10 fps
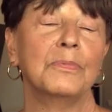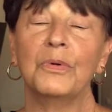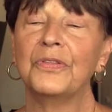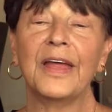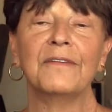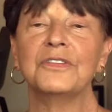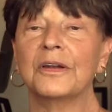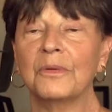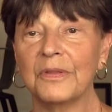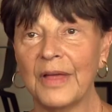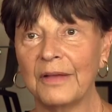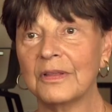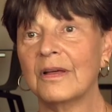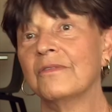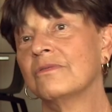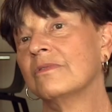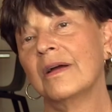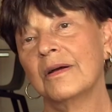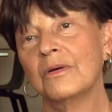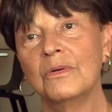would they have done it without the
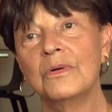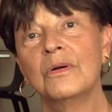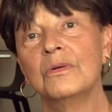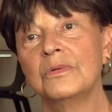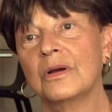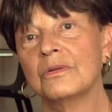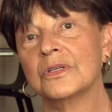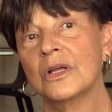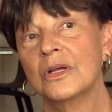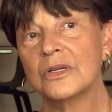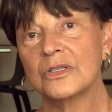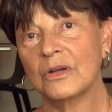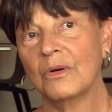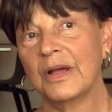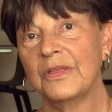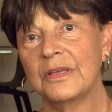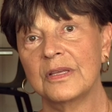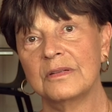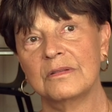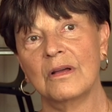chavura? Who, who knows? So I think
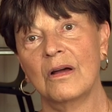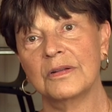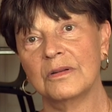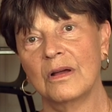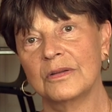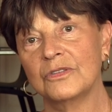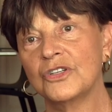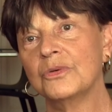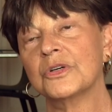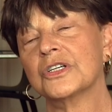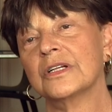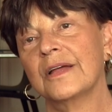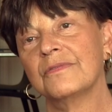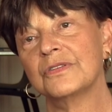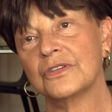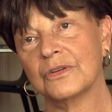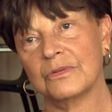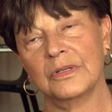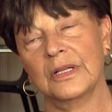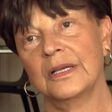that on, on Jewish life,
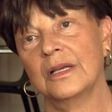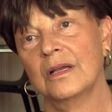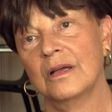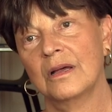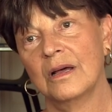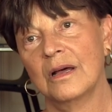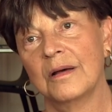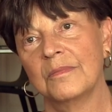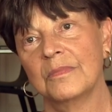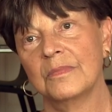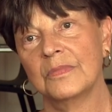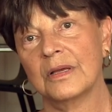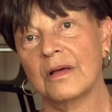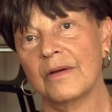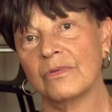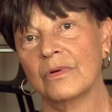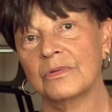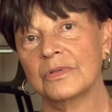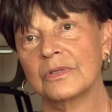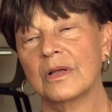certainly um, the
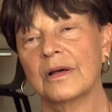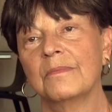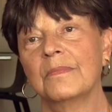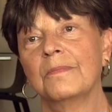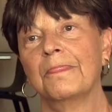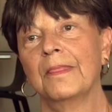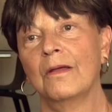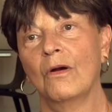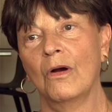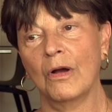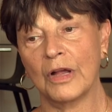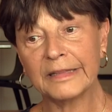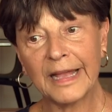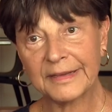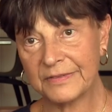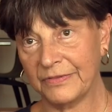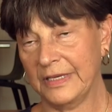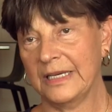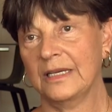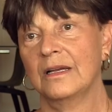chavura um,
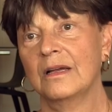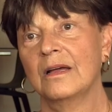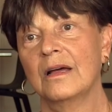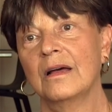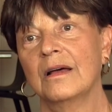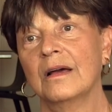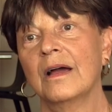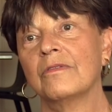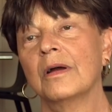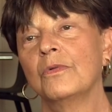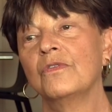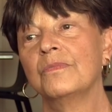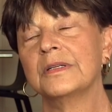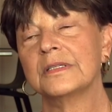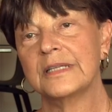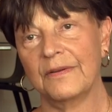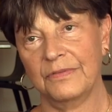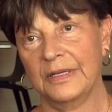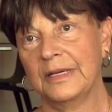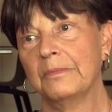collectively uh, Chavra movement
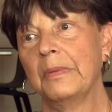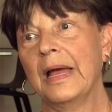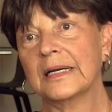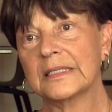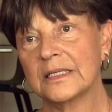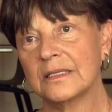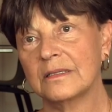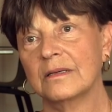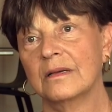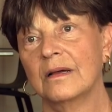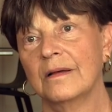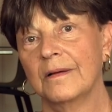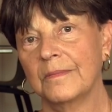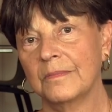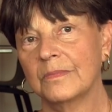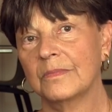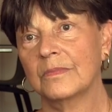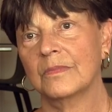definitely impacted um,